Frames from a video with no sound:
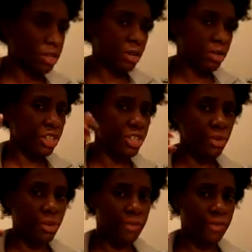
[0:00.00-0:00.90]
So I'll
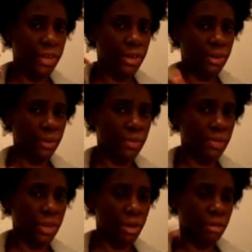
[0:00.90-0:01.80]
just do a few,
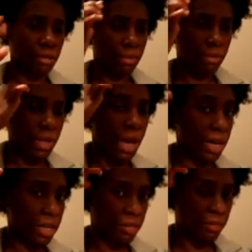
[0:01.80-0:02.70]
then I'll
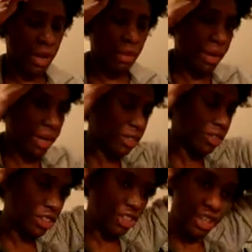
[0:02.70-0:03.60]
cut and come
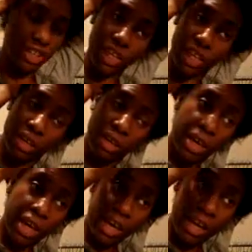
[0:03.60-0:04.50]
back and just show you the
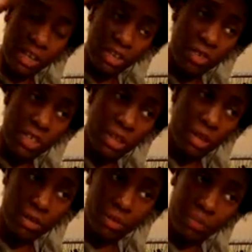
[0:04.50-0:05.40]
end
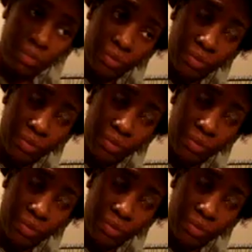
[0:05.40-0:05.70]
result.